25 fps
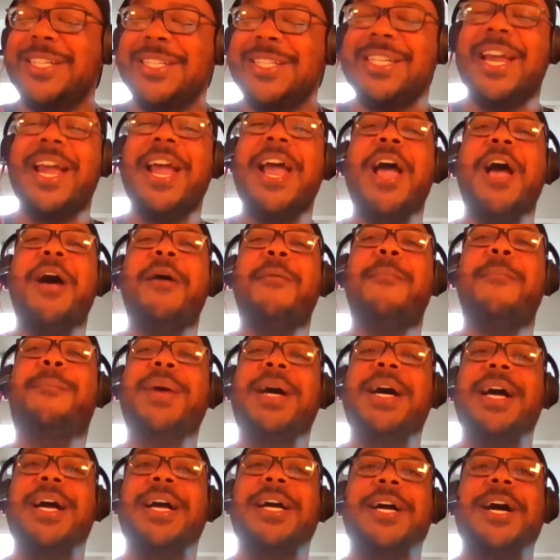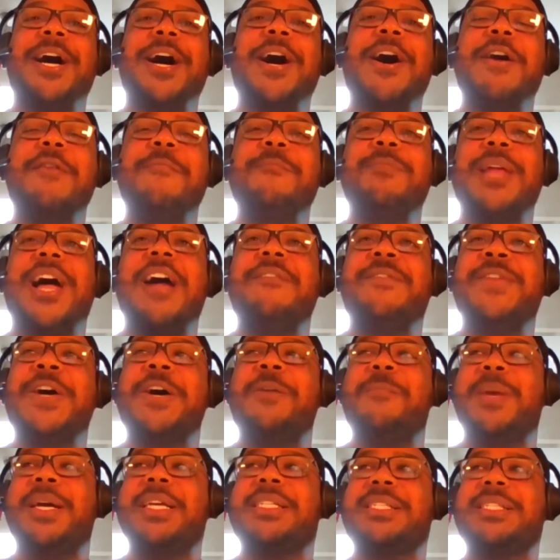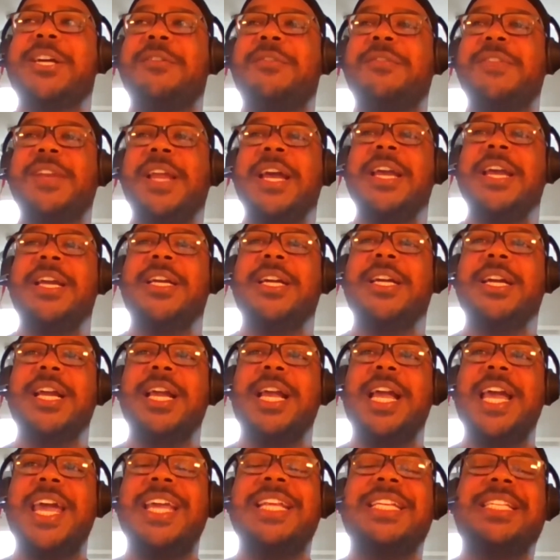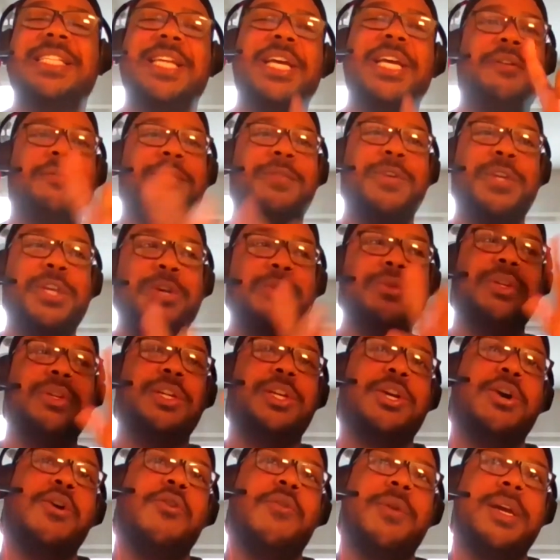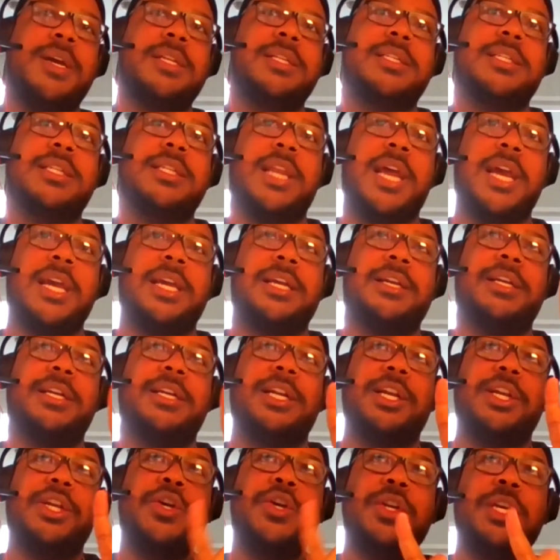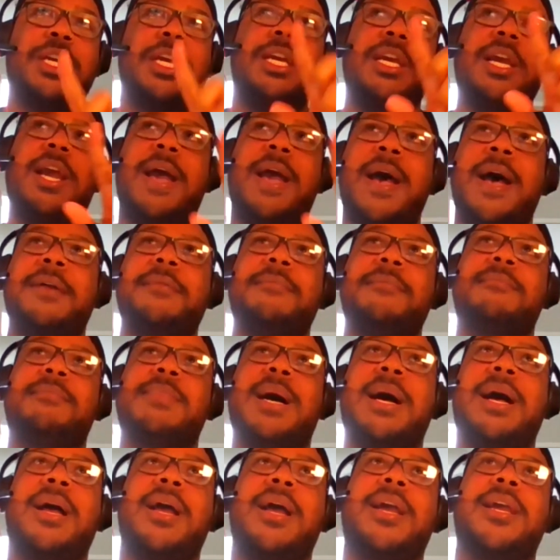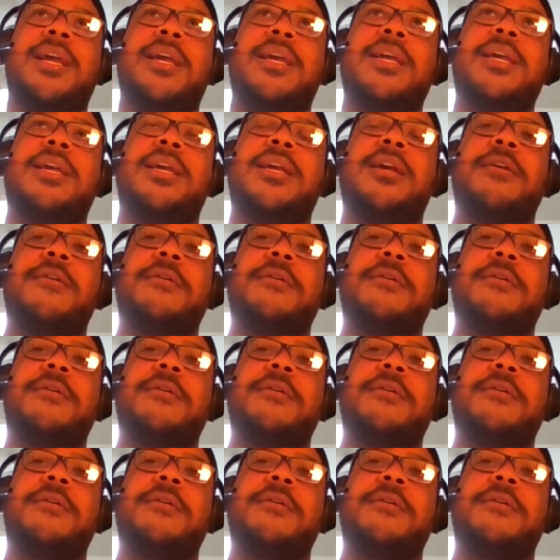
is. But I found myself like, instead of you going like looking at my